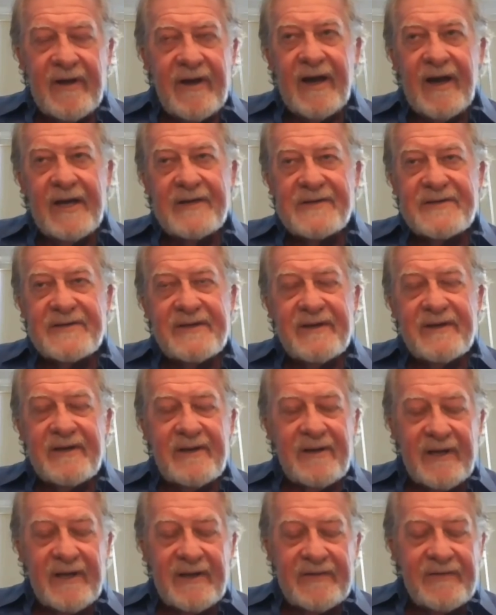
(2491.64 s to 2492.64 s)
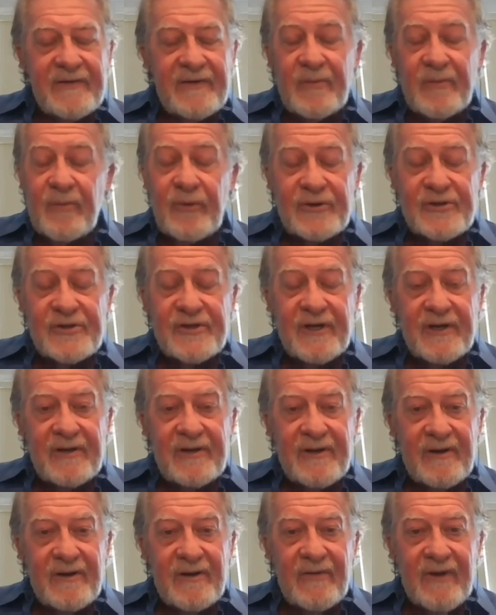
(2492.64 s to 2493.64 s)
I see it pushed on
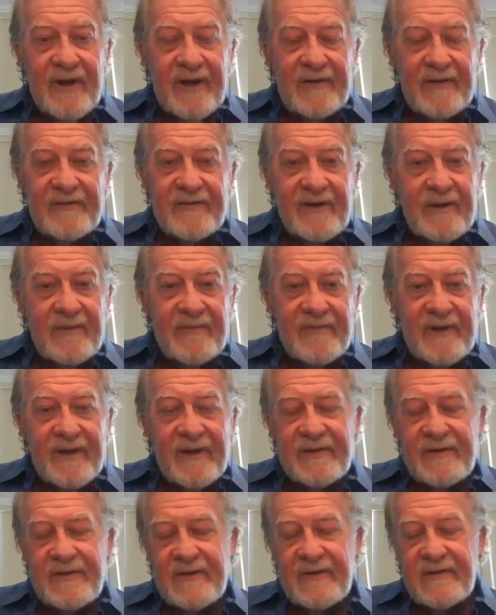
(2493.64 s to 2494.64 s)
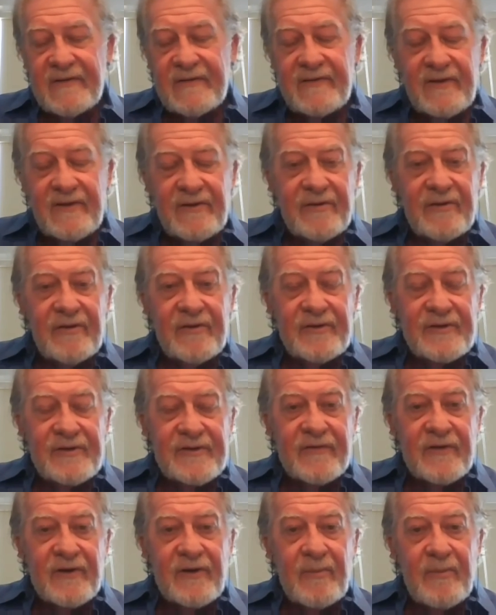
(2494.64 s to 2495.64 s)
young grads, and I'm thinking, geez, you know, you're
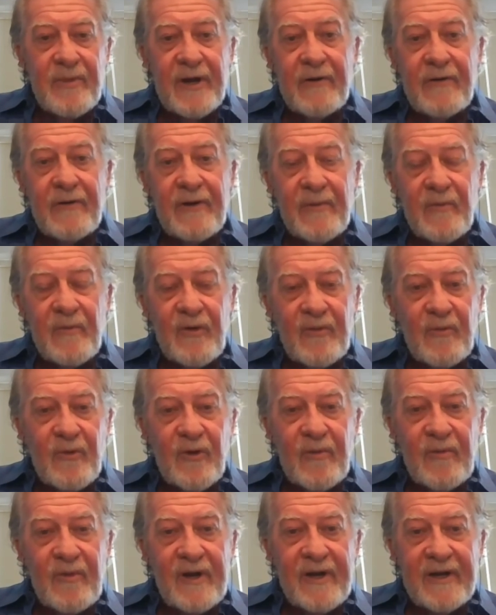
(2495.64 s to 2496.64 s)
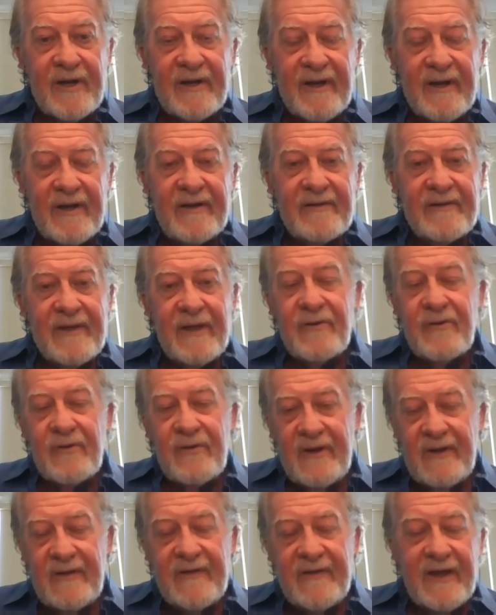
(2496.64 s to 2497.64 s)
just going to bury them with more money. They don't
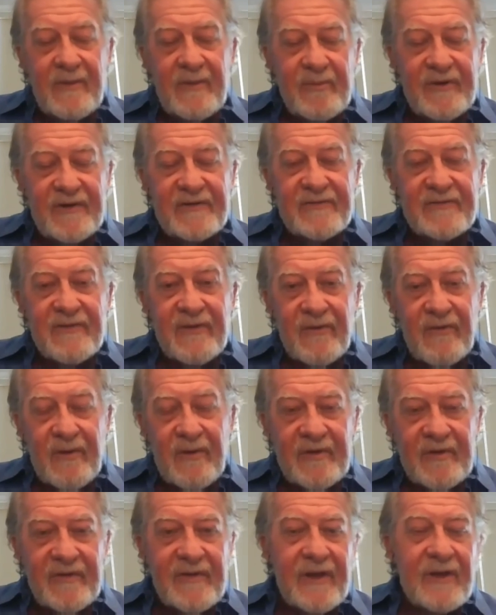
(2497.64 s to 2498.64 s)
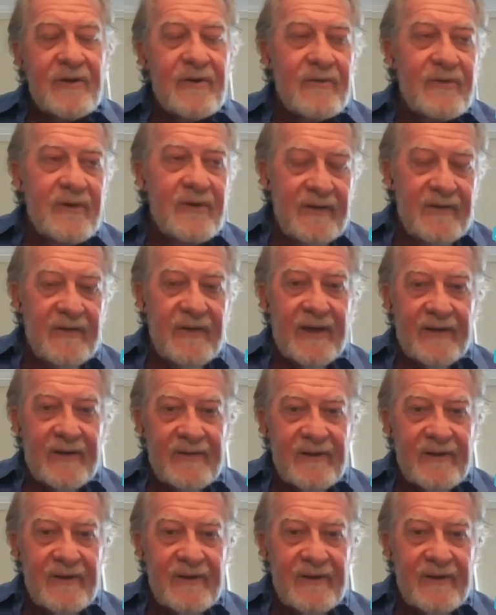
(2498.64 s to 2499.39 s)
need that piece of equipment. They don't need that.